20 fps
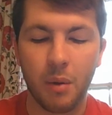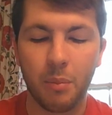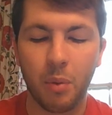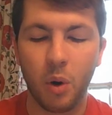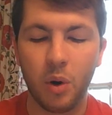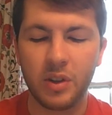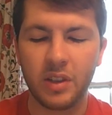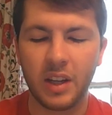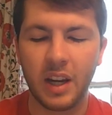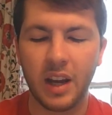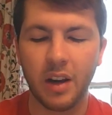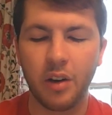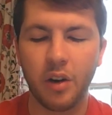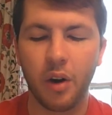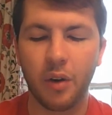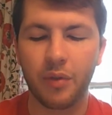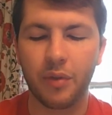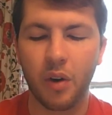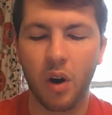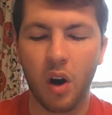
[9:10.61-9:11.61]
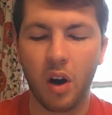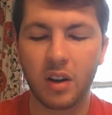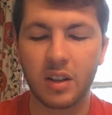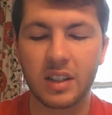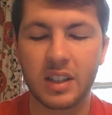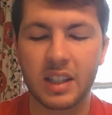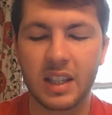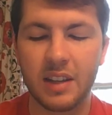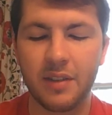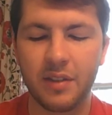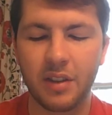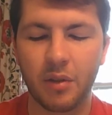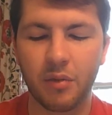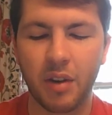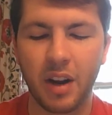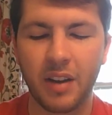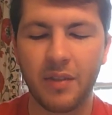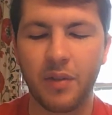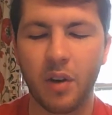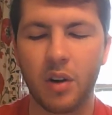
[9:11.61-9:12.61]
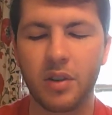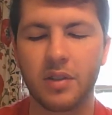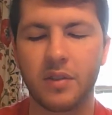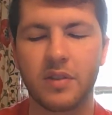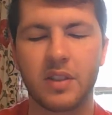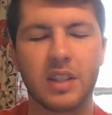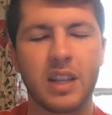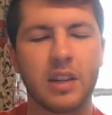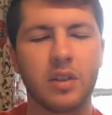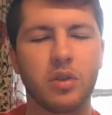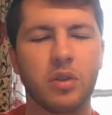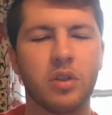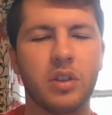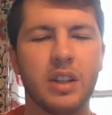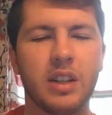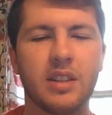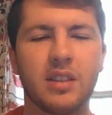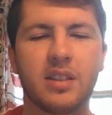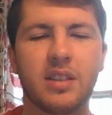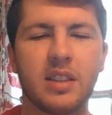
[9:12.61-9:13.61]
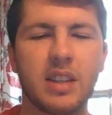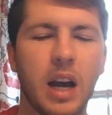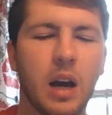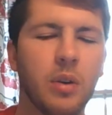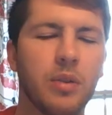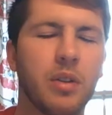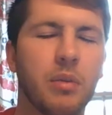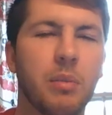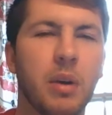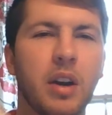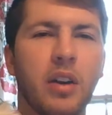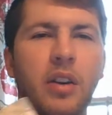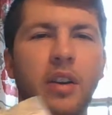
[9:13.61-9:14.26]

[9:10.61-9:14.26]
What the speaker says: Poison arrow frogs live in the rainforests of Central and South America.